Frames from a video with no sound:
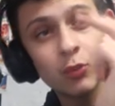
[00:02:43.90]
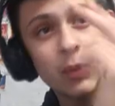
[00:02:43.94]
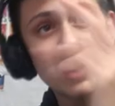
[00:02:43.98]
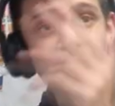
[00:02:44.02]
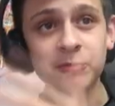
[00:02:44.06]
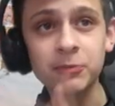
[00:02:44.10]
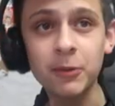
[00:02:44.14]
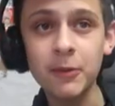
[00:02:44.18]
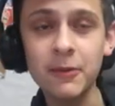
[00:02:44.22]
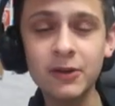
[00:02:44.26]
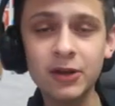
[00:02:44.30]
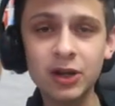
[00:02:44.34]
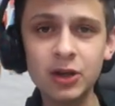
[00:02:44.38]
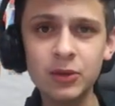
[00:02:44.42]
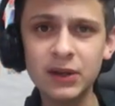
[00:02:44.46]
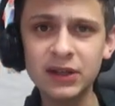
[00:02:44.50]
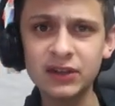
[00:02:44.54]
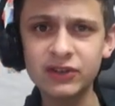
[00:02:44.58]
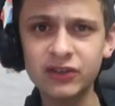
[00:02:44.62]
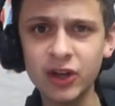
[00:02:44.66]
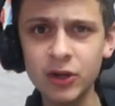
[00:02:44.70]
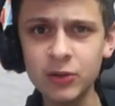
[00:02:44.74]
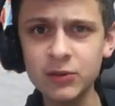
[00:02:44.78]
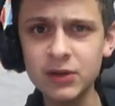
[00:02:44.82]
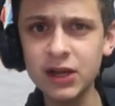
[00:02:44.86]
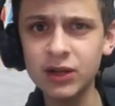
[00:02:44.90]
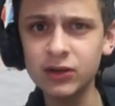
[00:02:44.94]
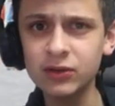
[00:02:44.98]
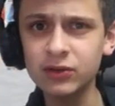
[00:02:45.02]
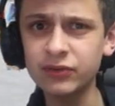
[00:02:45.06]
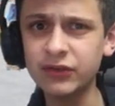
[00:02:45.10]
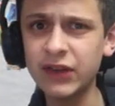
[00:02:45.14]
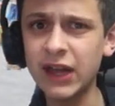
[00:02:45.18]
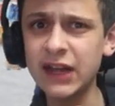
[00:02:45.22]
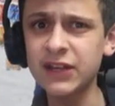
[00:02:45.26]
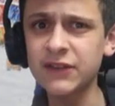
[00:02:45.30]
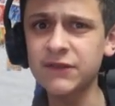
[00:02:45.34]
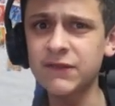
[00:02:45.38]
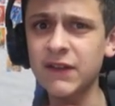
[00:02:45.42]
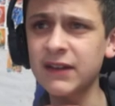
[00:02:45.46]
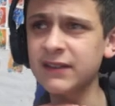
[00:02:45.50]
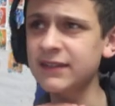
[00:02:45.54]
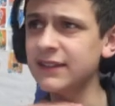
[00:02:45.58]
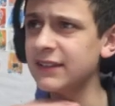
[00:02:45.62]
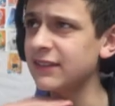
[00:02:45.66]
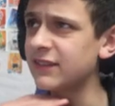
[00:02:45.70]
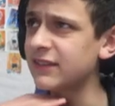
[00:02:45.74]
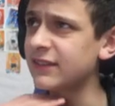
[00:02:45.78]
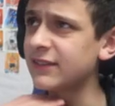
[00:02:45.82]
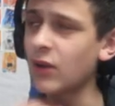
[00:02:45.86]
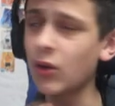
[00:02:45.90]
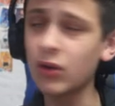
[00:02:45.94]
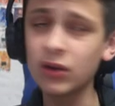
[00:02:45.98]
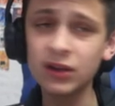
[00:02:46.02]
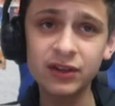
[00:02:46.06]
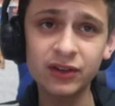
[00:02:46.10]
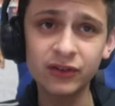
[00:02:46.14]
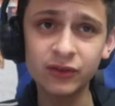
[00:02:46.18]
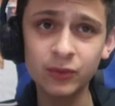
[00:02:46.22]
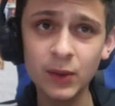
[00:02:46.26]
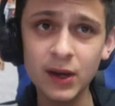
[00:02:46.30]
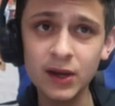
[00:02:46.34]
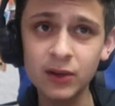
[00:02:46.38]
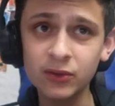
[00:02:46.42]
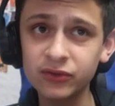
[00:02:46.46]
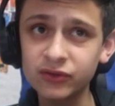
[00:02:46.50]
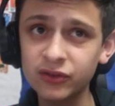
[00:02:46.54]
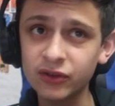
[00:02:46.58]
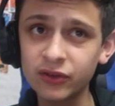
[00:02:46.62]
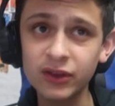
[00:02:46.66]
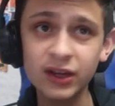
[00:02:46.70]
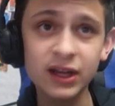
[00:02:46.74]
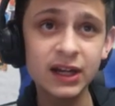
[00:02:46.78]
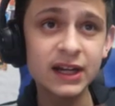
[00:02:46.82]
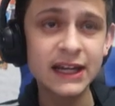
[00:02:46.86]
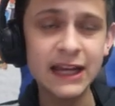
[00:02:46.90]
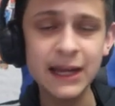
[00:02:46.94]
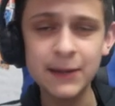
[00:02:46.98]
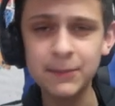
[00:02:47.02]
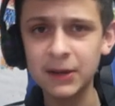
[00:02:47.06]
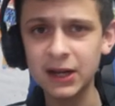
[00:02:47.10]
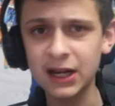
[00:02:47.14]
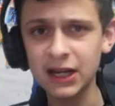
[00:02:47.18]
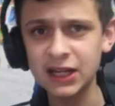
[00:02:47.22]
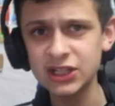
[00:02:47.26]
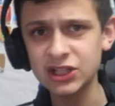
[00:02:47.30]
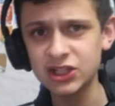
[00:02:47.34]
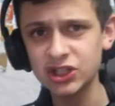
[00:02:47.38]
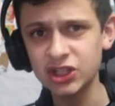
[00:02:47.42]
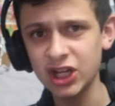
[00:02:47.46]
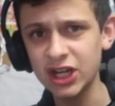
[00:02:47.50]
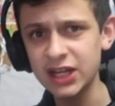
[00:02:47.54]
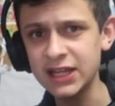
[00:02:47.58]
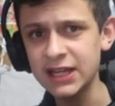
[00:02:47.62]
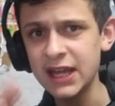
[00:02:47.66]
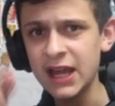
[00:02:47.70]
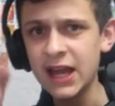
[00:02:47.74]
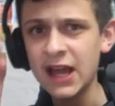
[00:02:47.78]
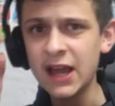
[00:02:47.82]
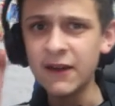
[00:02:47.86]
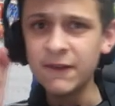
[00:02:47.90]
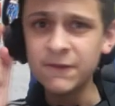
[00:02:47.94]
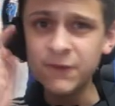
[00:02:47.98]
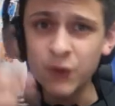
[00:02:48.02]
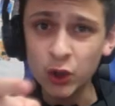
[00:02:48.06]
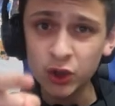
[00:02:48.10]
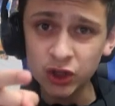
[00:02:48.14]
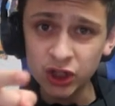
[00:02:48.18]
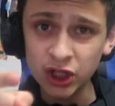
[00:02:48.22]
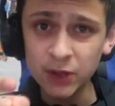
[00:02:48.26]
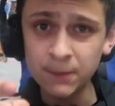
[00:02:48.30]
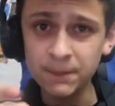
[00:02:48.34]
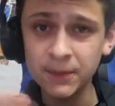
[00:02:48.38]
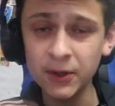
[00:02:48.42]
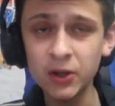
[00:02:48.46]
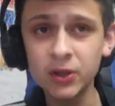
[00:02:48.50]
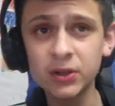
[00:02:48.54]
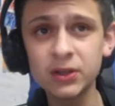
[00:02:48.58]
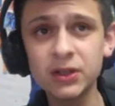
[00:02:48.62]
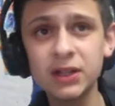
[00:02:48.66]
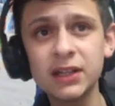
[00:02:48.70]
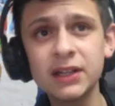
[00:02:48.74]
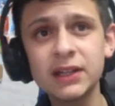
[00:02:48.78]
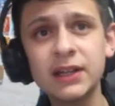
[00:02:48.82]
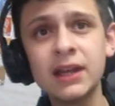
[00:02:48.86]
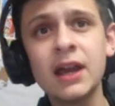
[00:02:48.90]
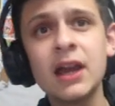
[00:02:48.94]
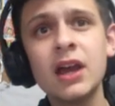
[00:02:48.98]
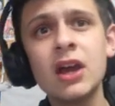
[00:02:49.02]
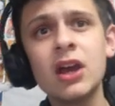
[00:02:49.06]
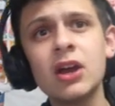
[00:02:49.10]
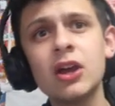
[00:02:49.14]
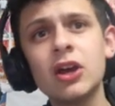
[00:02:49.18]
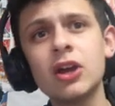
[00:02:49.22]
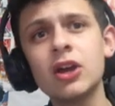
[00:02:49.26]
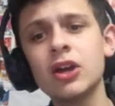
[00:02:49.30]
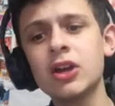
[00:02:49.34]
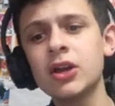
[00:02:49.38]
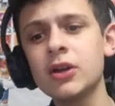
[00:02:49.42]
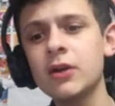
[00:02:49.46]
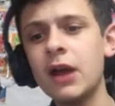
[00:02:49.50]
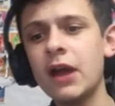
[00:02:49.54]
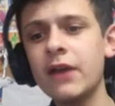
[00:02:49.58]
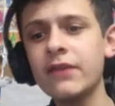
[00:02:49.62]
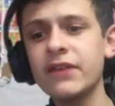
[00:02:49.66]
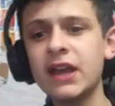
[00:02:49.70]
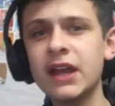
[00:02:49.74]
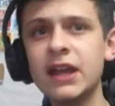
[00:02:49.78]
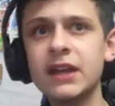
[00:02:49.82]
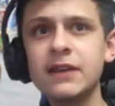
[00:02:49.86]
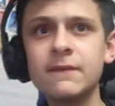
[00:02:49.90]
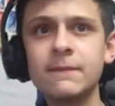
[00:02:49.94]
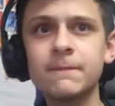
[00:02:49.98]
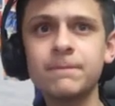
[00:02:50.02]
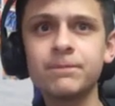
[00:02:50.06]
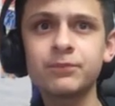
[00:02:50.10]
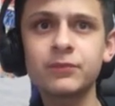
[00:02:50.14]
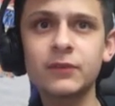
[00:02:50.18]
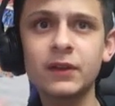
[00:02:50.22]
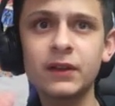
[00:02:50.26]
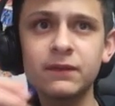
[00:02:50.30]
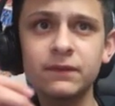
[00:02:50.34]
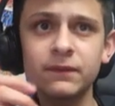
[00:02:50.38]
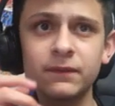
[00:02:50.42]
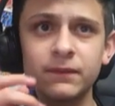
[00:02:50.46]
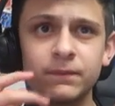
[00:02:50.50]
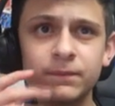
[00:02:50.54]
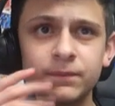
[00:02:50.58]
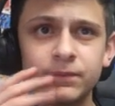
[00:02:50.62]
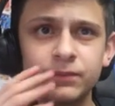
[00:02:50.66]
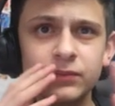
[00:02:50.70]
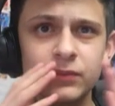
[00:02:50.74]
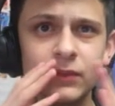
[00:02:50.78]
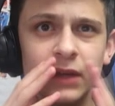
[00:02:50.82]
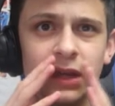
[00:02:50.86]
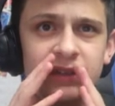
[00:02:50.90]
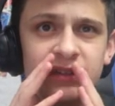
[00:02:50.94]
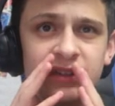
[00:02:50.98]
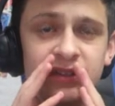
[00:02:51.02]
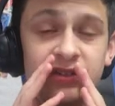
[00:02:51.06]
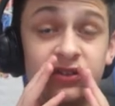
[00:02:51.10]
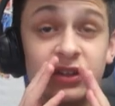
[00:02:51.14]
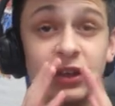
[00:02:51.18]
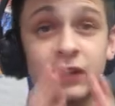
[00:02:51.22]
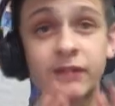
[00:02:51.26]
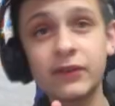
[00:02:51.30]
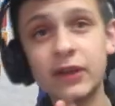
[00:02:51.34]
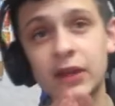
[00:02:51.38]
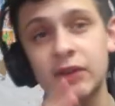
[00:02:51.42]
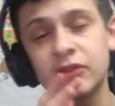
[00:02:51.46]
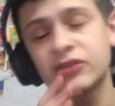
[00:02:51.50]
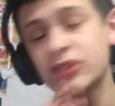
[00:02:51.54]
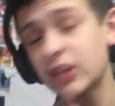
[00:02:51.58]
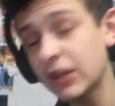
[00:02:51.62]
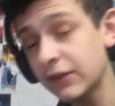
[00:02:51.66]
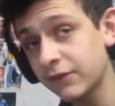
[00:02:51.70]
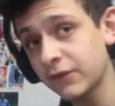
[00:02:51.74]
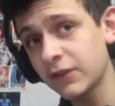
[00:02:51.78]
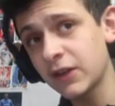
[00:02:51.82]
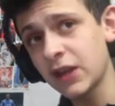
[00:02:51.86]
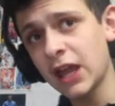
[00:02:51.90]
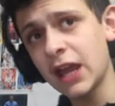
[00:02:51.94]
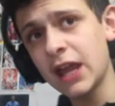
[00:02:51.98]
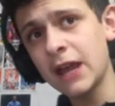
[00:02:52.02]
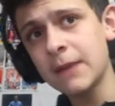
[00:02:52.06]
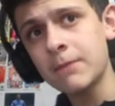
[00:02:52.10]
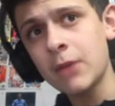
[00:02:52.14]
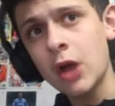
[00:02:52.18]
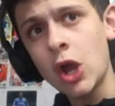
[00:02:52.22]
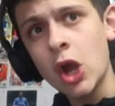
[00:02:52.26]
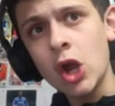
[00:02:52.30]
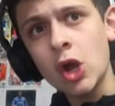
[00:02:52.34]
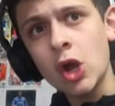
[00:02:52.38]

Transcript: West Brom are going to win two nil. Their defence is solid as well, so they're going to keep a clean sheet. Fuck you, Burnley. Uh, and then, is his sixth, sixth game.